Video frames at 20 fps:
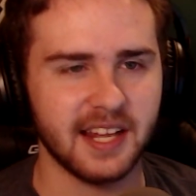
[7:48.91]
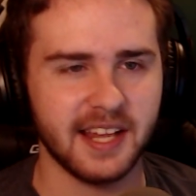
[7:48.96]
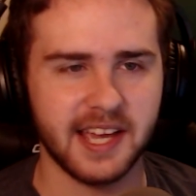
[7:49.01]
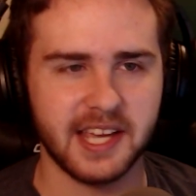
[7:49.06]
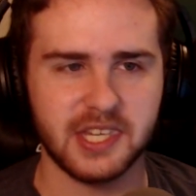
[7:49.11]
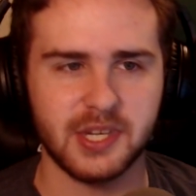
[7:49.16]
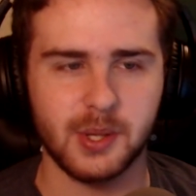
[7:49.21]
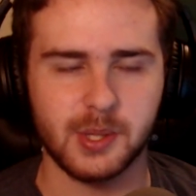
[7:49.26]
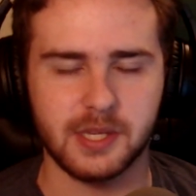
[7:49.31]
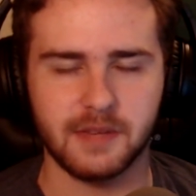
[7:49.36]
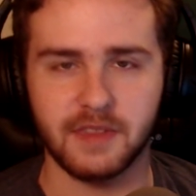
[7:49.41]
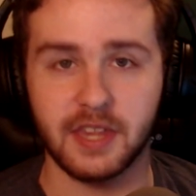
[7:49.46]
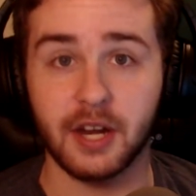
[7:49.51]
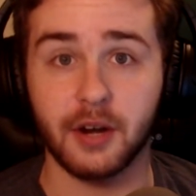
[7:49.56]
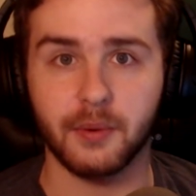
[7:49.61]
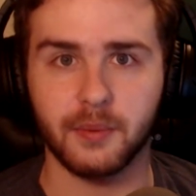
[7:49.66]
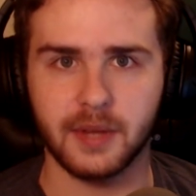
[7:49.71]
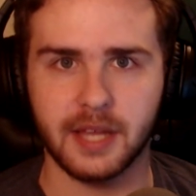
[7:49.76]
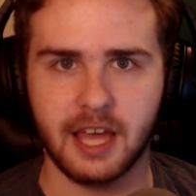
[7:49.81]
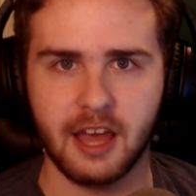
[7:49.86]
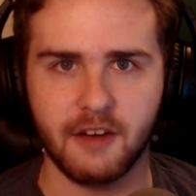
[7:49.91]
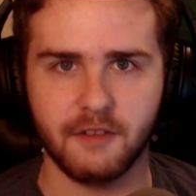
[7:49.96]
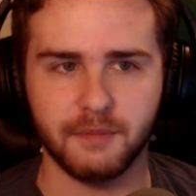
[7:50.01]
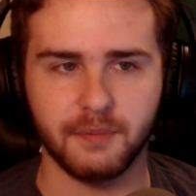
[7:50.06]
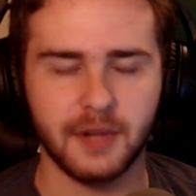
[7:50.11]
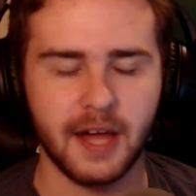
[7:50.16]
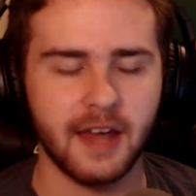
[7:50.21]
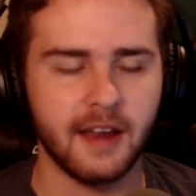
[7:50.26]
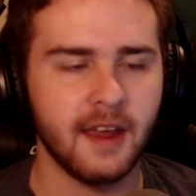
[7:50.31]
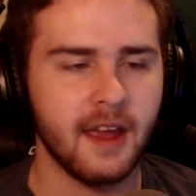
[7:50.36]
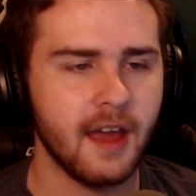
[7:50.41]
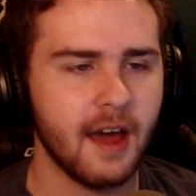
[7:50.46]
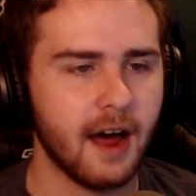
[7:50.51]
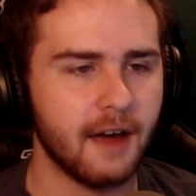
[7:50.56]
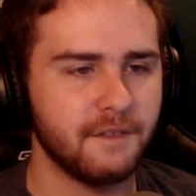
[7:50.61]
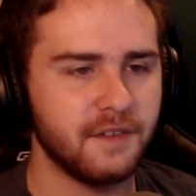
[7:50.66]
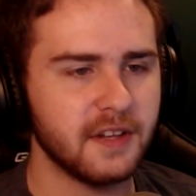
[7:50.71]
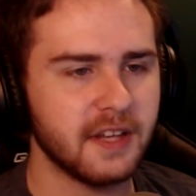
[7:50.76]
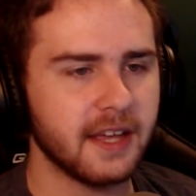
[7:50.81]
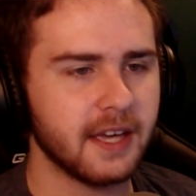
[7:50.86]
like Joseph, they don't really have a plan. I
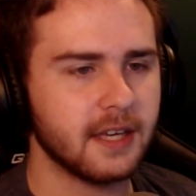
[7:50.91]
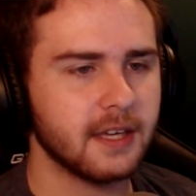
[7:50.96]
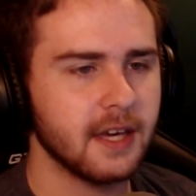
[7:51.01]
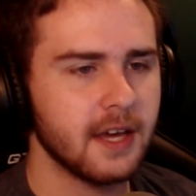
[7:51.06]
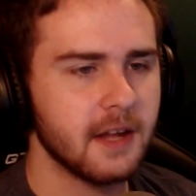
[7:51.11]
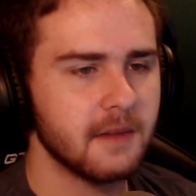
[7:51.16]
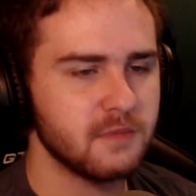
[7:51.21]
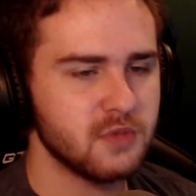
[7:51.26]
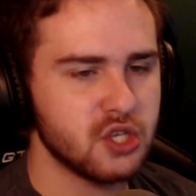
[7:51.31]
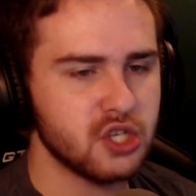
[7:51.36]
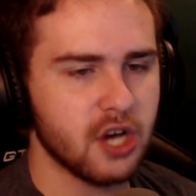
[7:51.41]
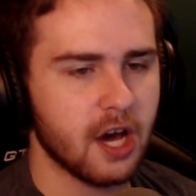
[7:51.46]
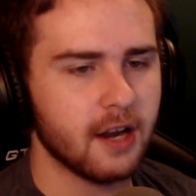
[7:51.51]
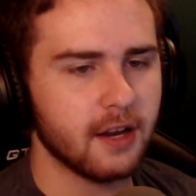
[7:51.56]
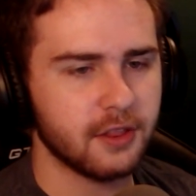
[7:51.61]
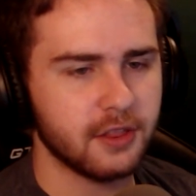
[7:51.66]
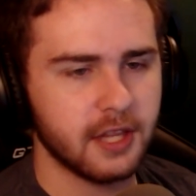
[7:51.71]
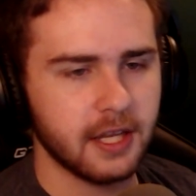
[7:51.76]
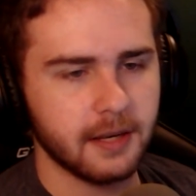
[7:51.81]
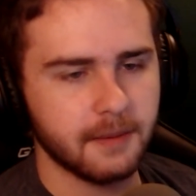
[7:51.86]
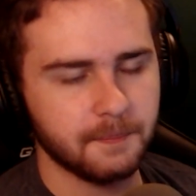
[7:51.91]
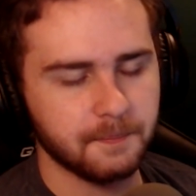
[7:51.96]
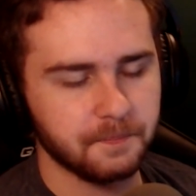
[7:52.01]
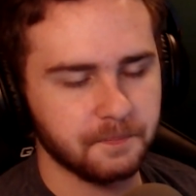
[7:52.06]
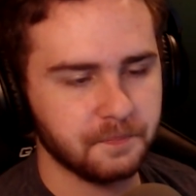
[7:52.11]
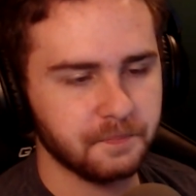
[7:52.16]
feel like Jonathan